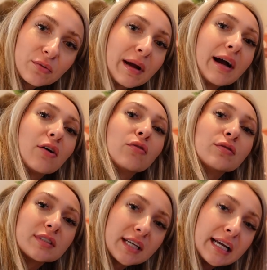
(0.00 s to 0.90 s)

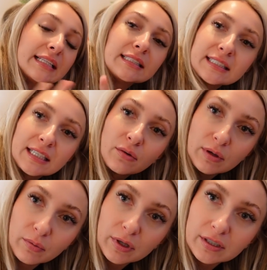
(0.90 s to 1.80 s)
around and seeing what
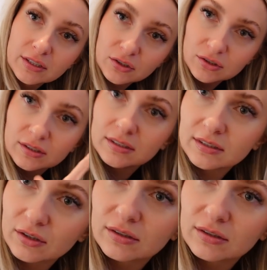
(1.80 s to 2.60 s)
works. Just I think